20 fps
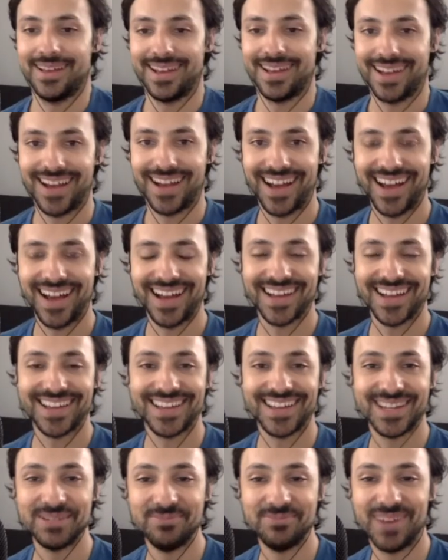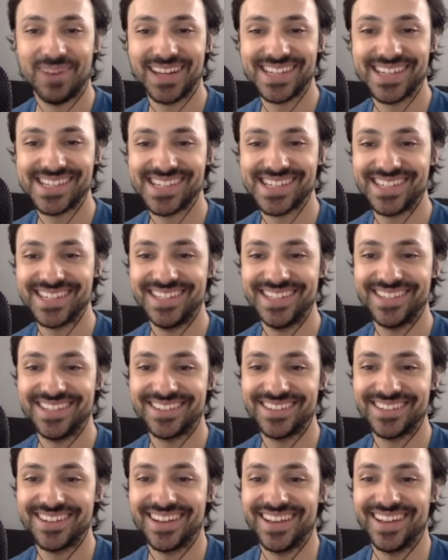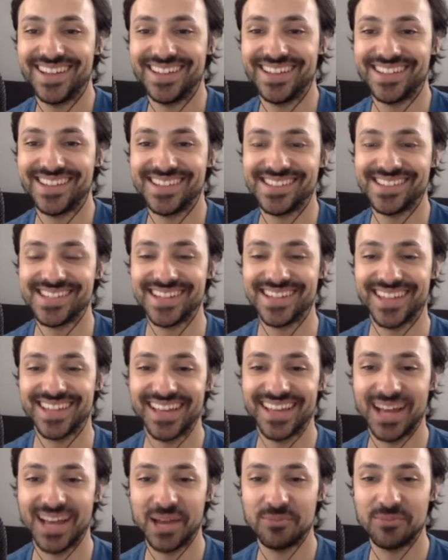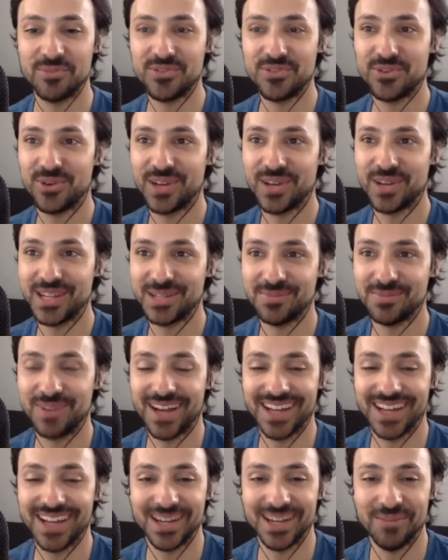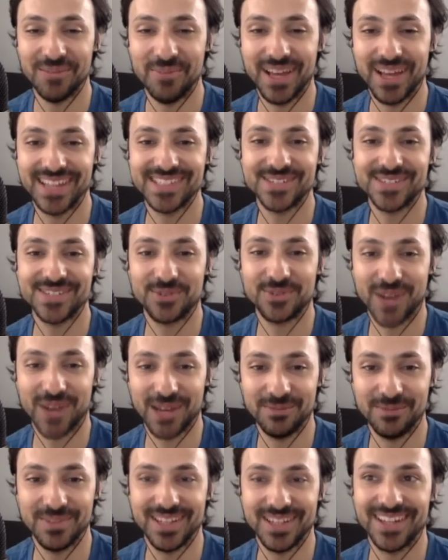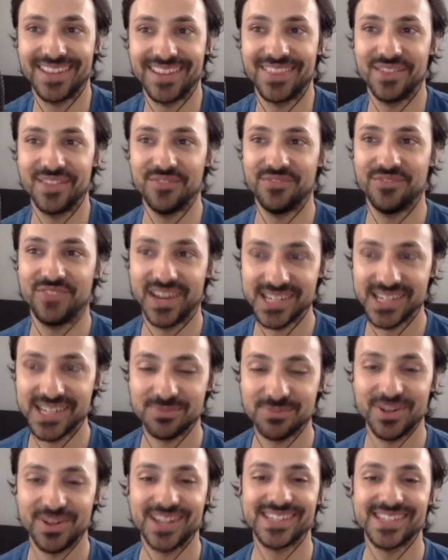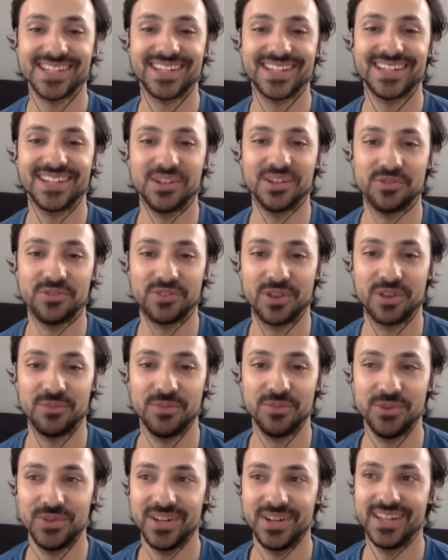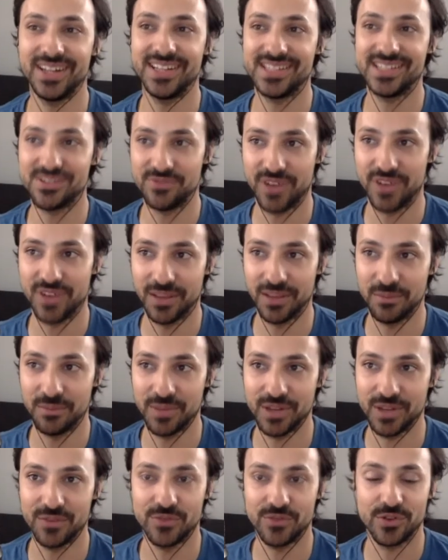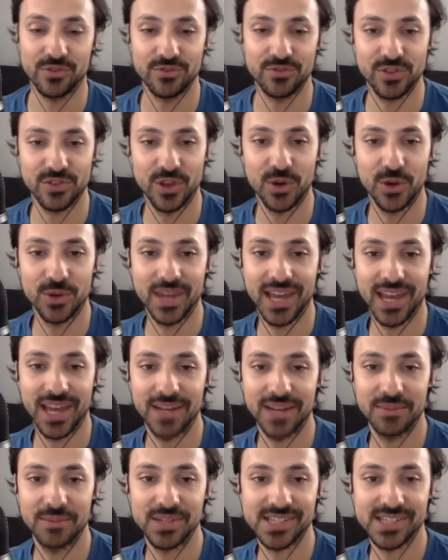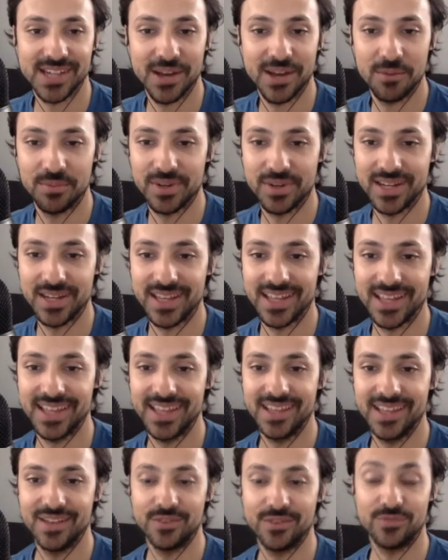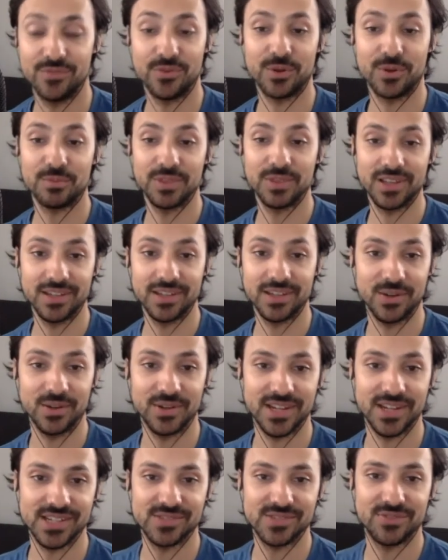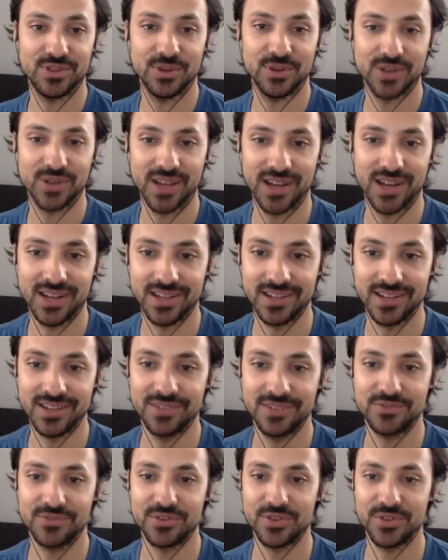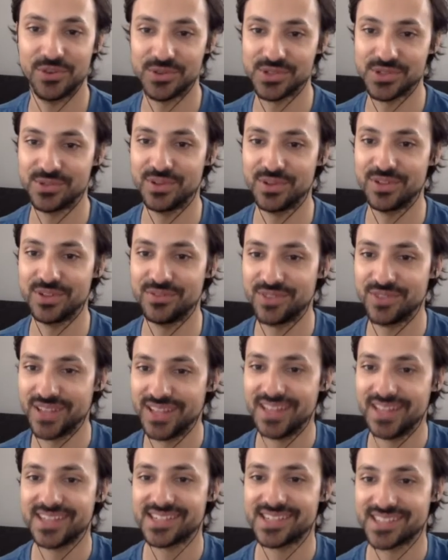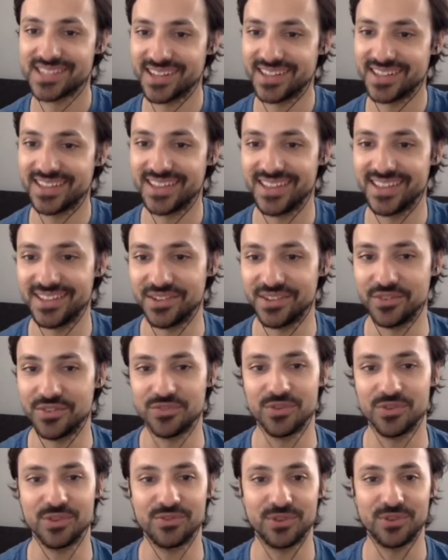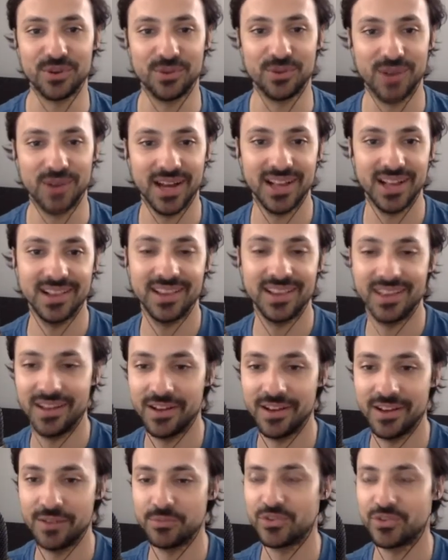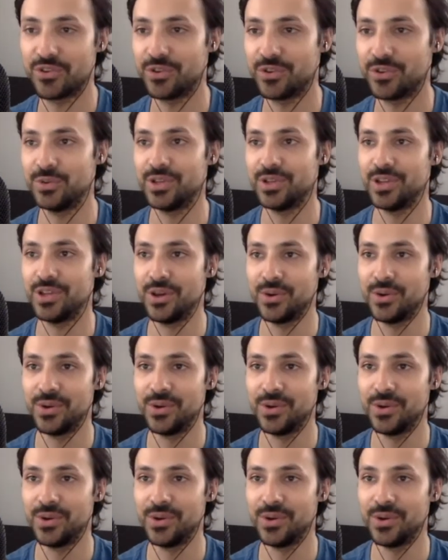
Hi, Mike Z here, and today I'm joined by Amanda Reiman, the Vice President of Community Development for Flow Cannabis Company, formerly known as Flow Canna. For those who have studied the industry for a while, I'm sure you would know